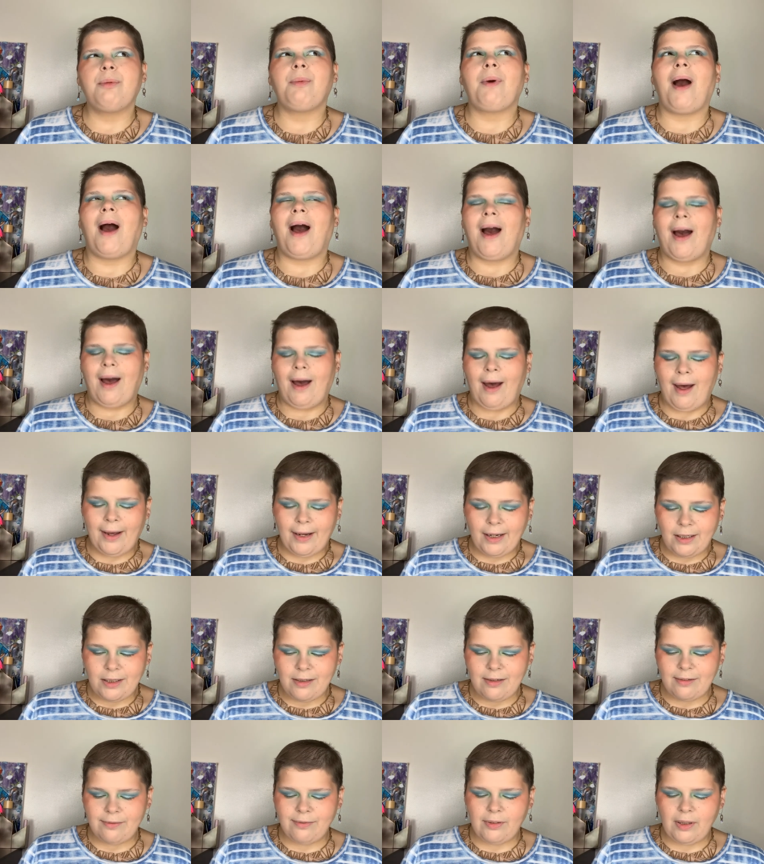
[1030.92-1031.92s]
to
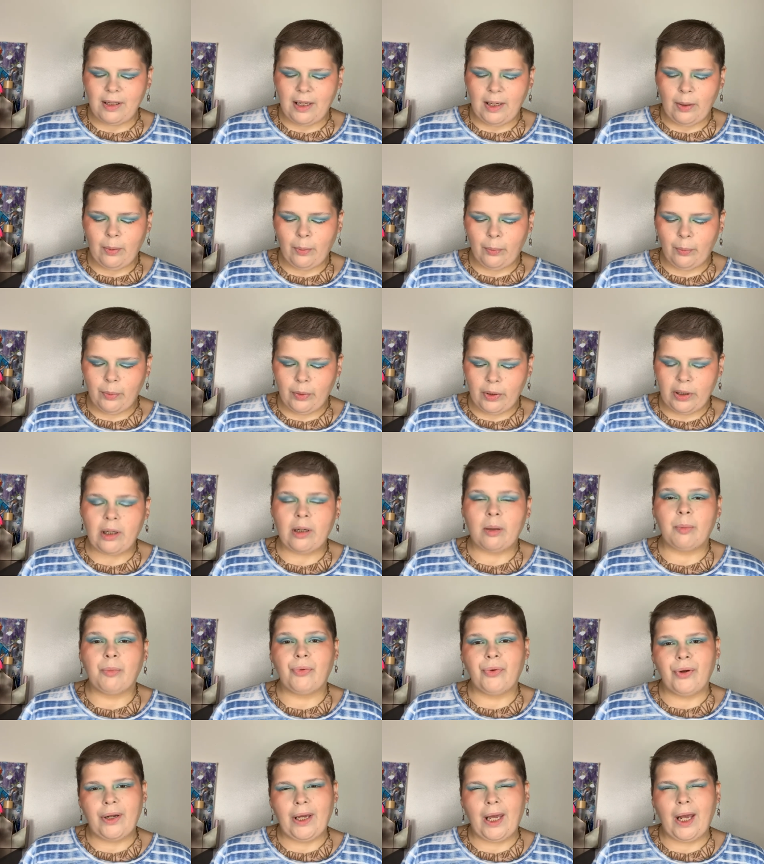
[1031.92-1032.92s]
actively work on
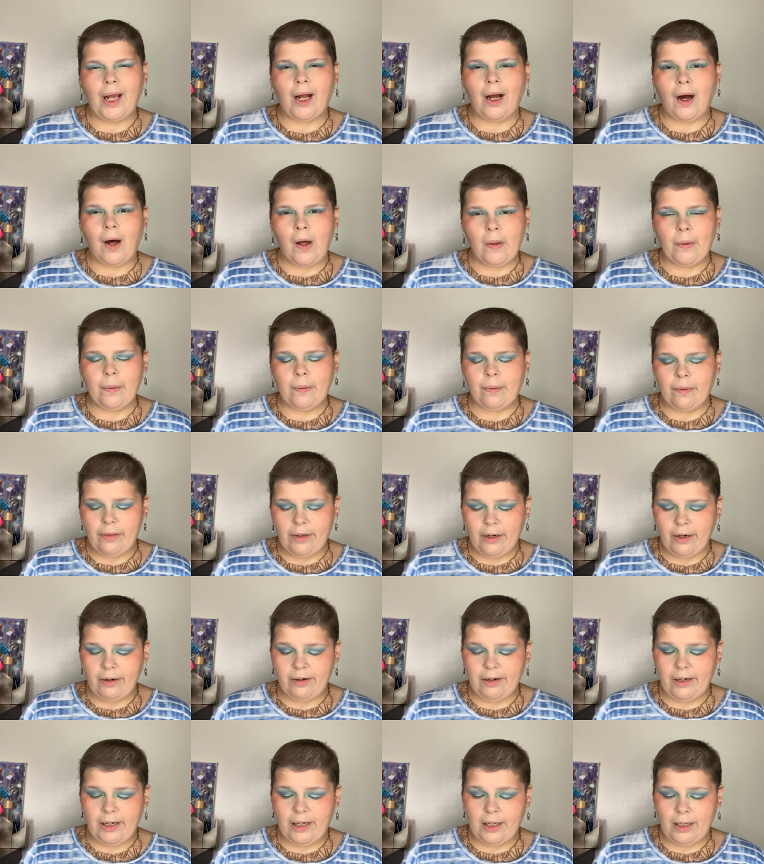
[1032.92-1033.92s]
bringing color
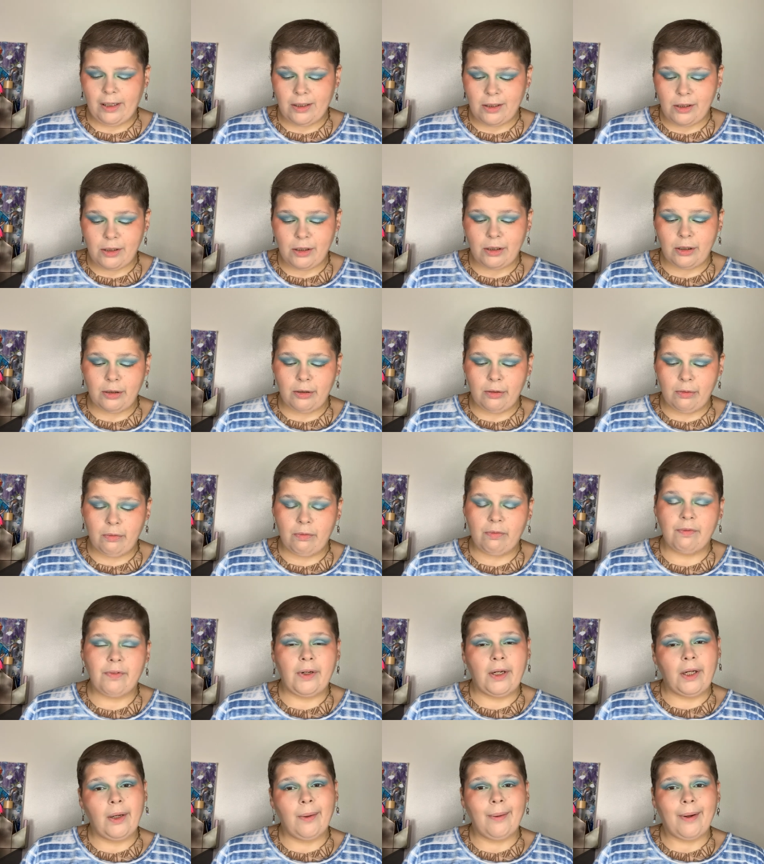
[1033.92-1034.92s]
theory into
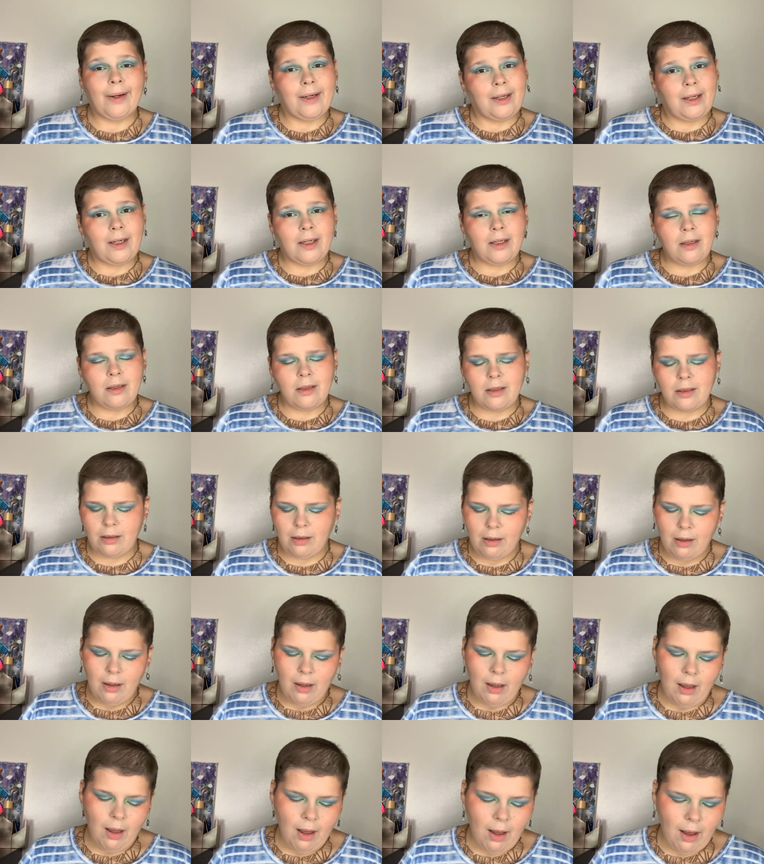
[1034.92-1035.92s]
video ideas
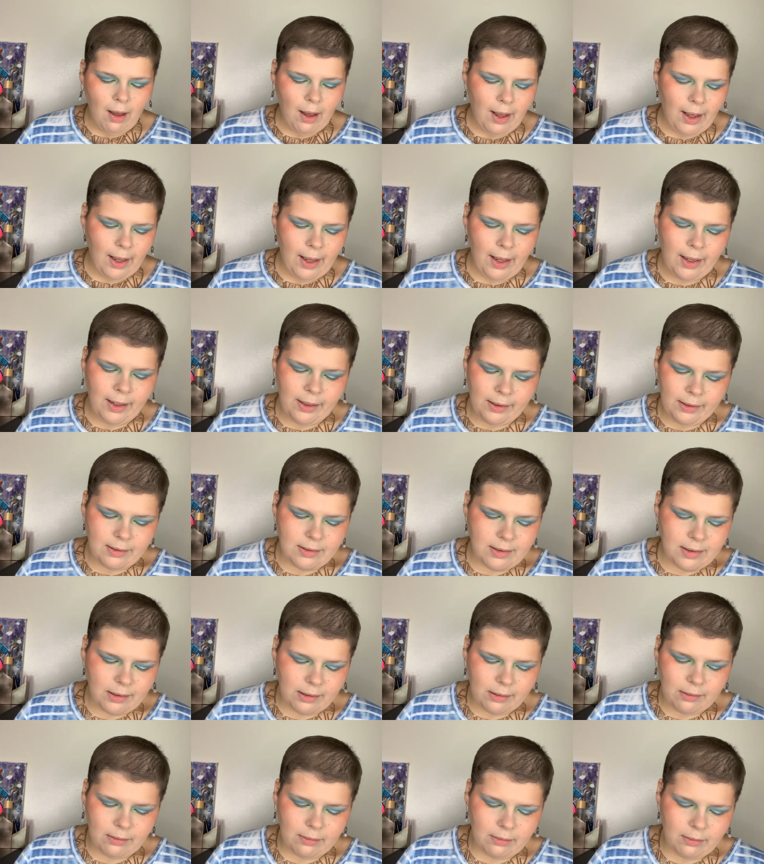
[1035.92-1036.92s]
and
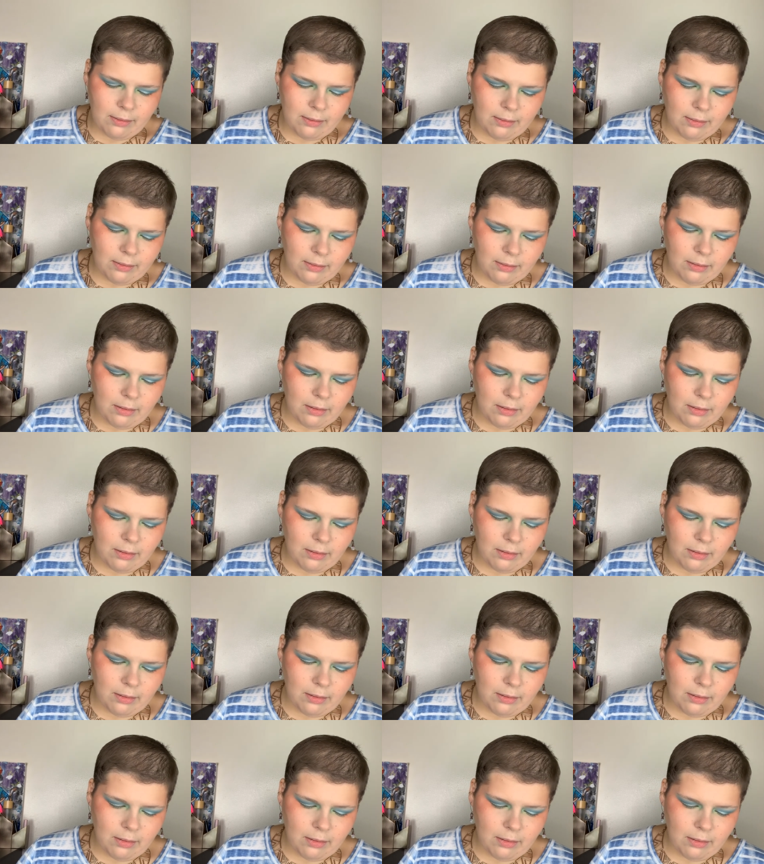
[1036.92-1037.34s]
how